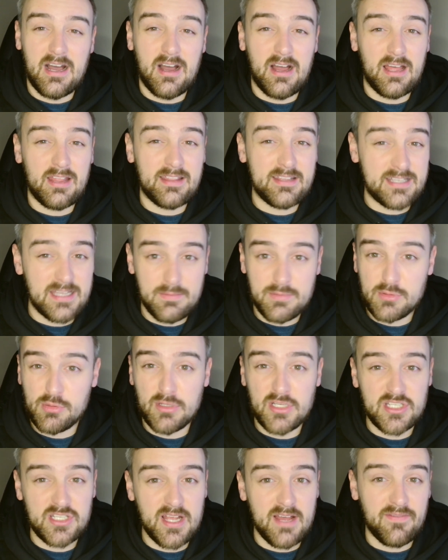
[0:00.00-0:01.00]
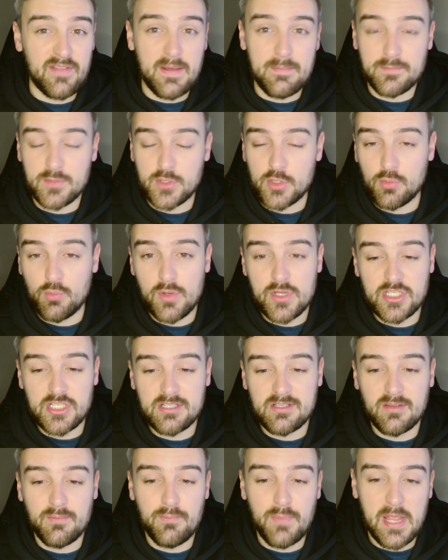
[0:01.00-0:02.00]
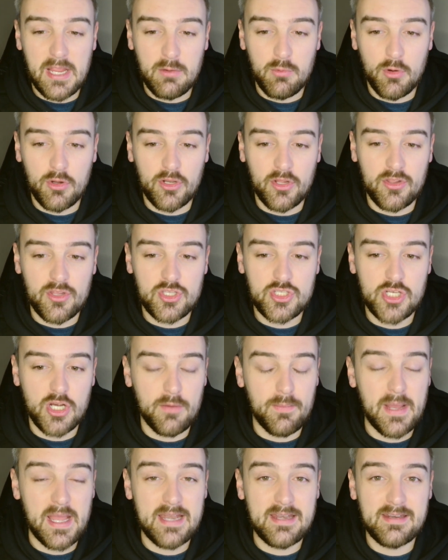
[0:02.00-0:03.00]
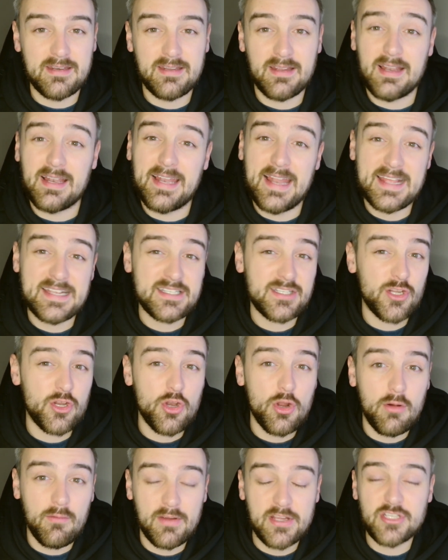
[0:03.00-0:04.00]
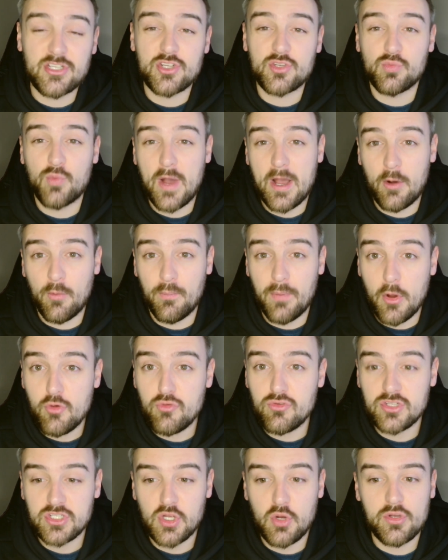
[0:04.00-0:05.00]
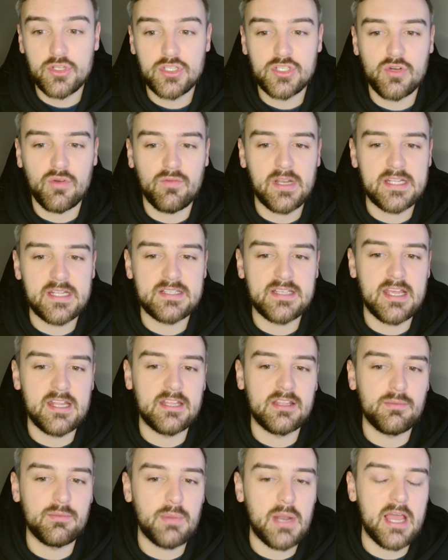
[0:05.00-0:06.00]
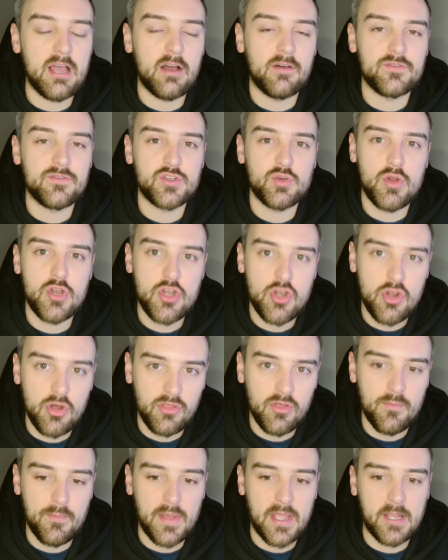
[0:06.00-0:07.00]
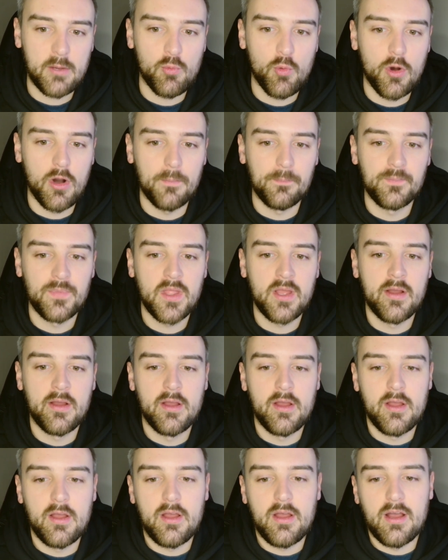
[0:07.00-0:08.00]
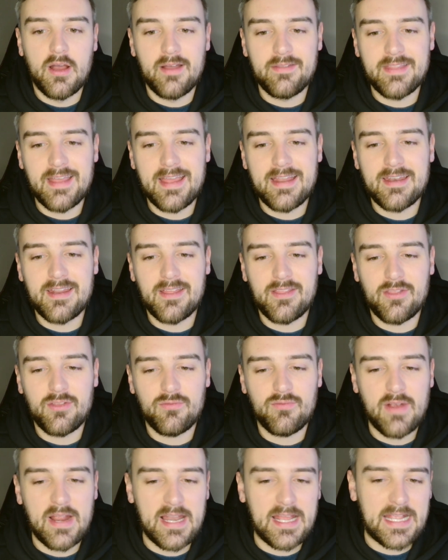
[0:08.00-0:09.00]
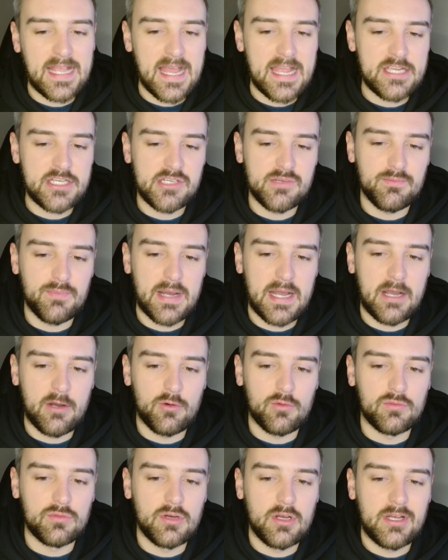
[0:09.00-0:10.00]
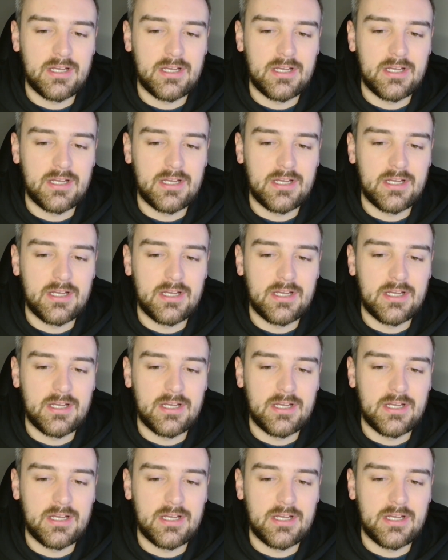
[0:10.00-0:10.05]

There's Ipswich Southampton, which is the big one at the top end. Leicester Norwich as well. Both sides currently sitting in the playoffs, so another big one. And then the relegation battle.